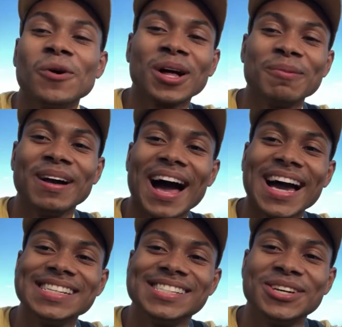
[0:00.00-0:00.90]
Welcome
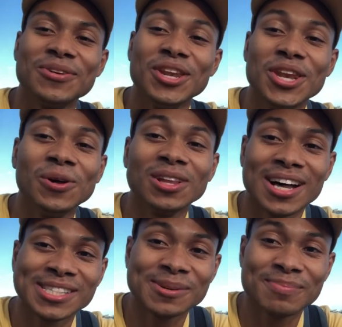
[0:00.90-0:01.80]
guys to the new
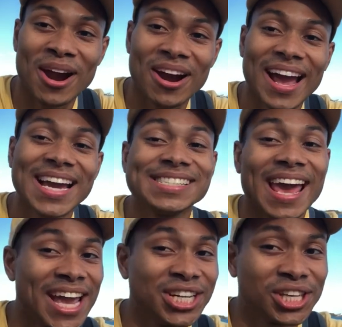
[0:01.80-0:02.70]
Lost in Paradise
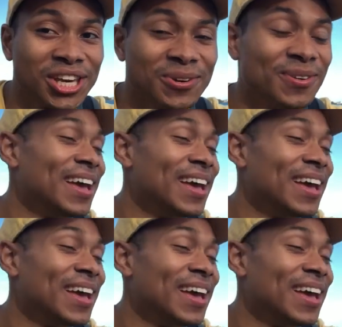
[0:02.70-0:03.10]
HQ.